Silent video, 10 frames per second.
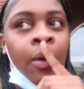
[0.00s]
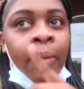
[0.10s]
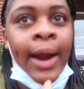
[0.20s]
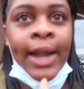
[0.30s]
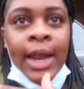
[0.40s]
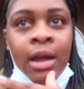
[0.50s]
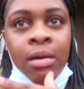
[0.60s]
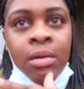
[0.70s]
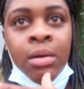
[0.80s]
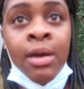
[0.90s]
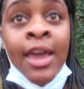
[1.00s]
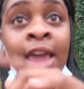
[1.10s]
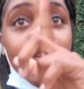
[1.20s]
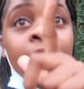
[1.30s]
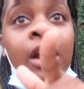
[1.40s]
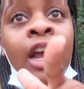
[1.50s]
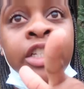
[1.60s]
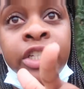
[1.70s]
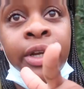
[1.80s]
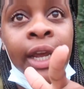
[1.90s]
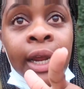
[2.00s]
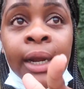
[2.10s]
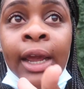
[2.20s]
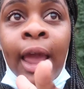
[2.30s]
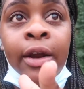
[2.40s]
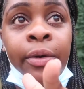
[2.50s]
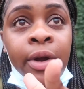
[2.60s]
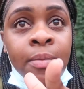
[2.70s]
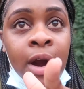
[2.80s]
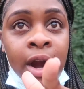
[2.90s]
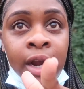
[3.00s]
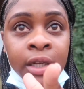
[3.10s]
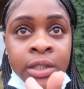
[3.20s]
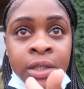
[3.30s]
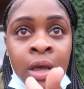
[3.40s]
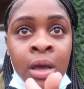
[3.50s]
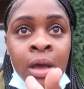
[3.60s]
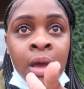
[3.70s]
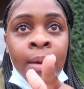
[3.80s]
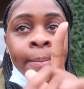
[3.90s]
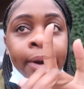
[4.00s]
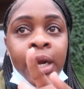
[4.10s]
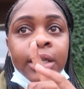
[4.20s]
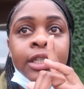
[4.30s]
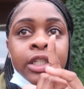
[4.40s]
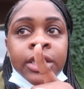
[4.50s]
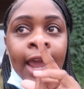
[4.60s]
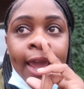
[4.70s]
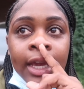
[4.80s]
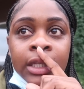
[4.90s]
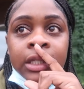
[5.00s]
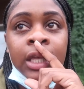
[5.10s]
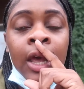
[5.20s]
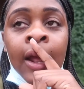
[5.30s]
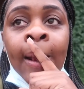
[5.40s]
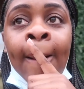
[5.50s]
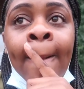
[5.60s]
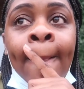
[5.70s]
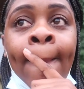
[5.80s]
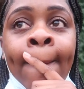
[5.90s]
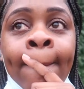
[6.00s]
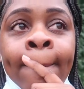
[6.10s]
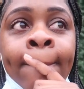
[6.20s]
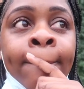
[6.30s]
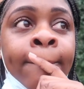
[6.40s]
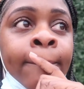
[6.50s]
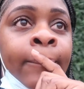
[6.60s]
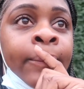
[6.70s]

right now. And then across the street they got Grill Marks burgers and shakes. City grits.